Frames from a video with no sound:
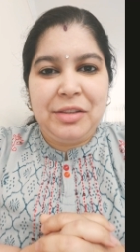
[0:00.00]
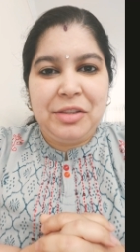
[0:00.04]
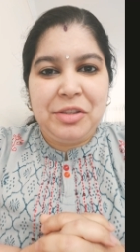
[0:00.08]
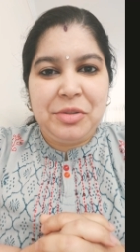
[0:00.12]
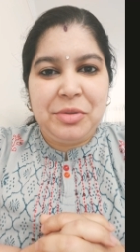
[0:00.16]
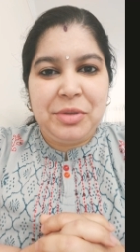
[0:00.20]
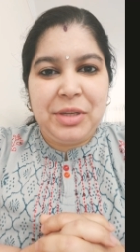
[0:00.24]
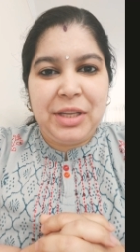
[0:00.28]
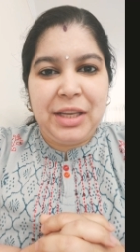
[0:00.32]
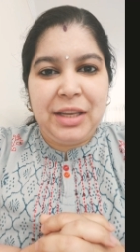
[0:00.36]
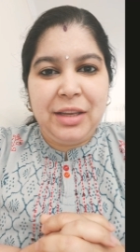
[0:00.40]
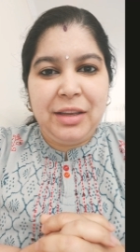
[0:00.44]

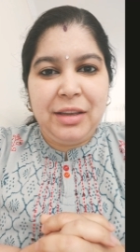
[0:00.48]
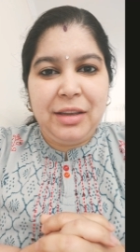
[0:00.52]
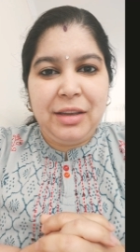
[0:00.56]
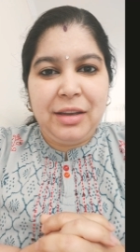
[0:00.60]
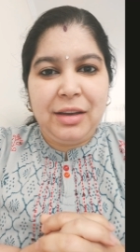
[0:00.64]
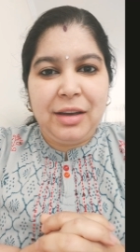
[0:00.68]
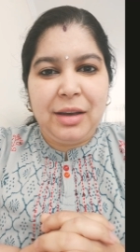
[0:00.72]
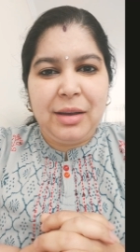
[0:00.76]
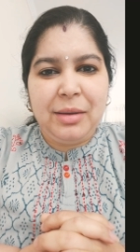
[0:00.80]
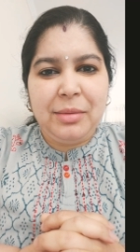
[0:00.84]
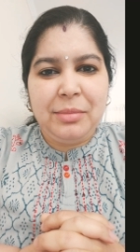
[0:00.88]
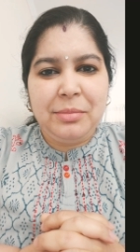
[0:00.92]
Today
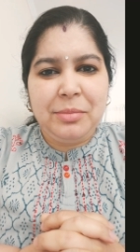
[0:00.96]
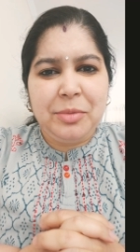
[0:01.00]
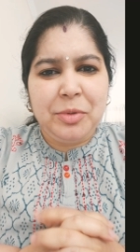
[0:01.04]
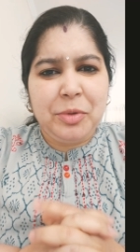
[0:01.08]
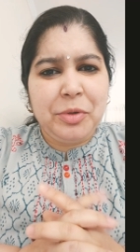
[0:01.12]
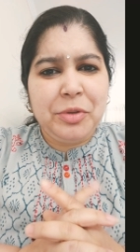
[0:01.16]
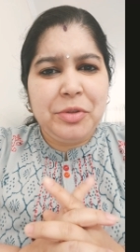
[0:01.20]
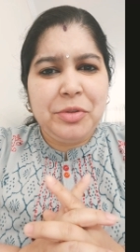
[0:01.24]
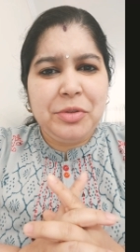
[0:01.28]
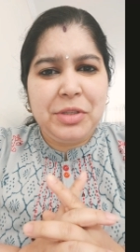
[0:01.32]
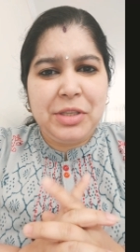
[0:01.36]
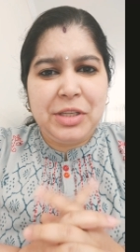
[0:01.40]
I am
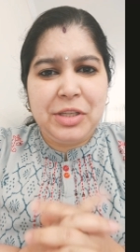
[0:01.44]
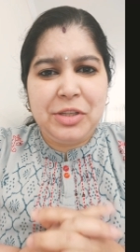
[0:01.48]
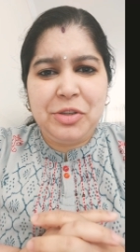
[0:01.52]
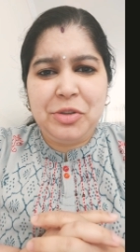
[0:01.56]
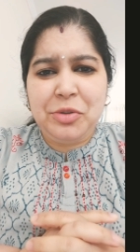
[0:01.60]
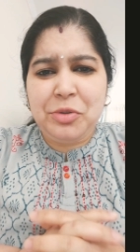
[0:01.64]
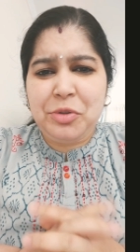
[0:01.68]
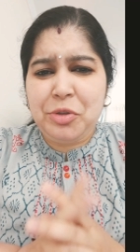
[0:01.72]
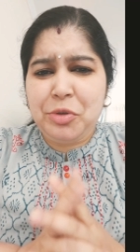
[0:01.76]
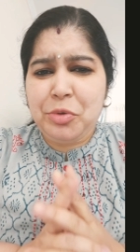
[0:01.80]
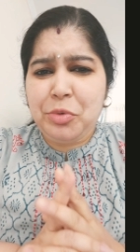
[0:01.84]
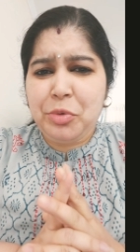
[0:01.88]
going to teach
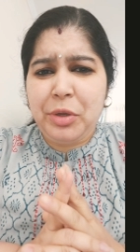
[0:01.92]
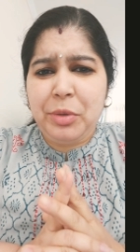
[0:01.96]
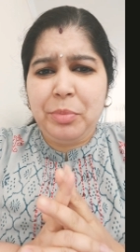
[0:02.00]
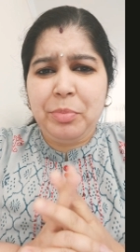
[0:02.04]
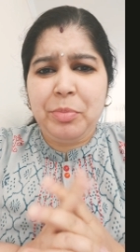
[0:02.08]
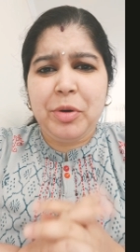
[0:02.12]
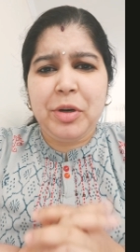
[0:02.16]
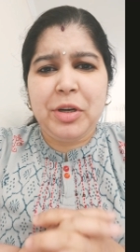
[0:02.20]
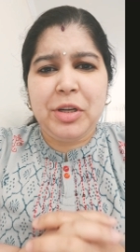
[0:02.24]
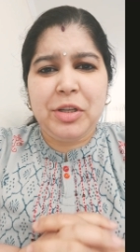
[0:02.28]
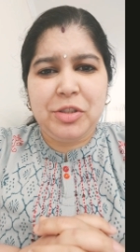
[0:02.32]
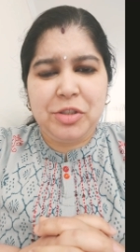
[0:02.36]
you two
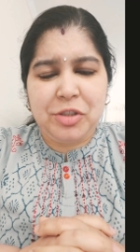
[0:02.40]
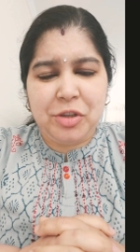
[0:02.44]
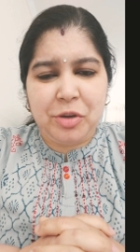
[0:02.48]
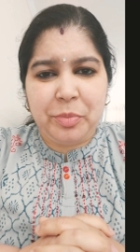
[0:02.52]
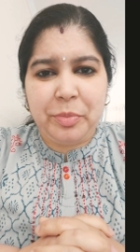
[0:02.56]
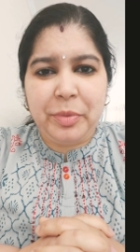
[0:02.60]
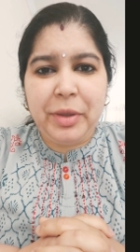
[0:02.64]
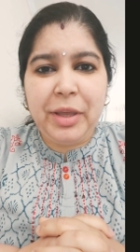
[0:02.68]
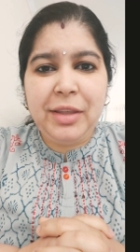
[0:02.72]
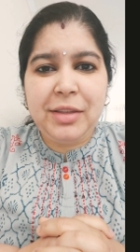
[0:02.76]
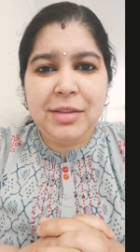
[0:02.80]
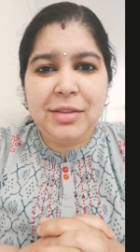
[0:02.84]
important
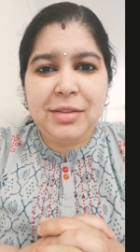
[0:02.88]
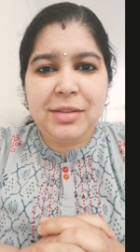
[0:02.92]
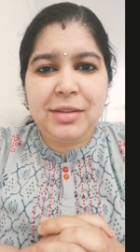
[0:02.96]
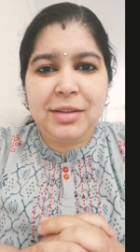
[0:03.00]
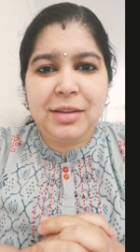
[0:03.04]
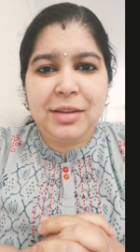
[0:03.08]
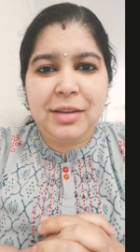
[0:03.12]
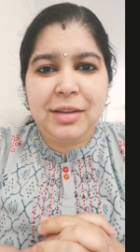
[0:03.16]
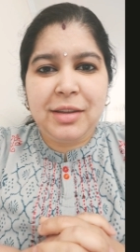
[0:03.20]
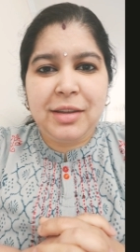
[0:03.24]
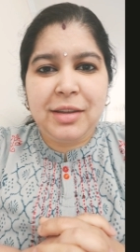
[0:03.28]
topics.